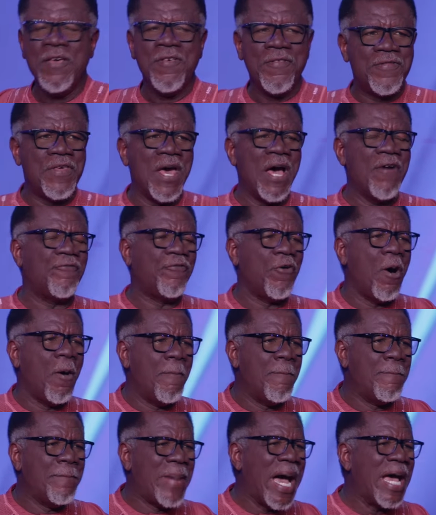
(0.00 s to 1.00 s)
Therefore,
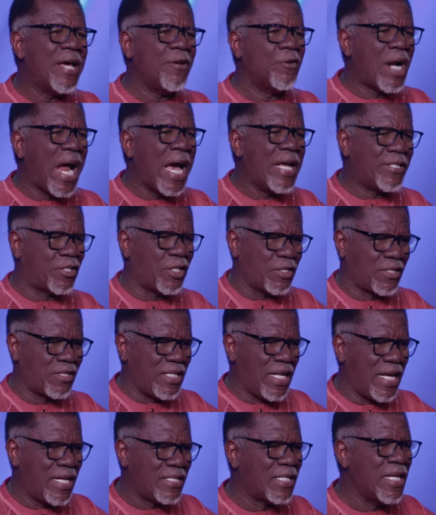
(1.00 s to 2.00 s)
my
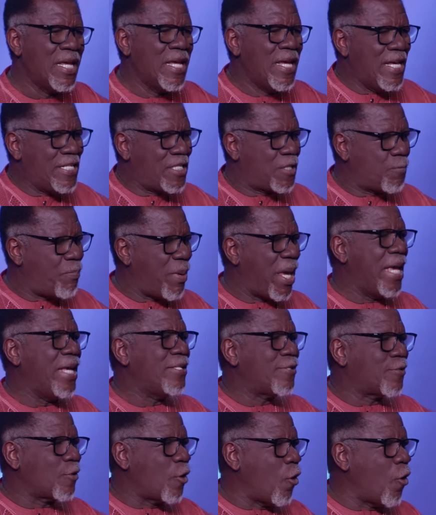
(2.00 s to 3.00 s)
righteousness is
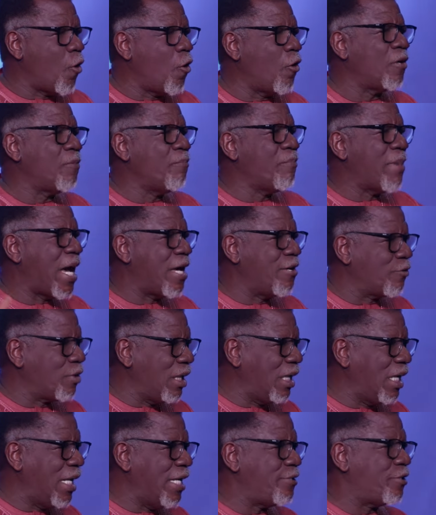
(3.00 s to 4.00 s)
based on my
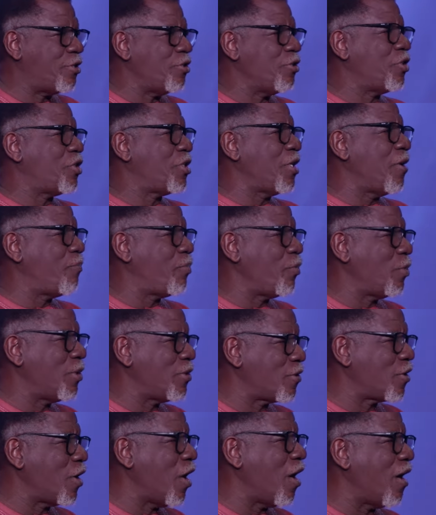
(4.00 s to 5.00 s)
relationship
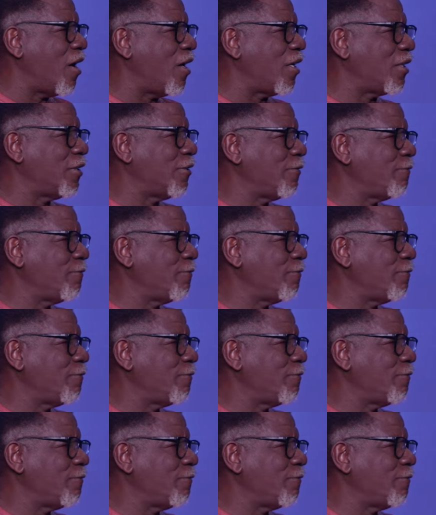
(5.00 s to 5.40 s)
with God.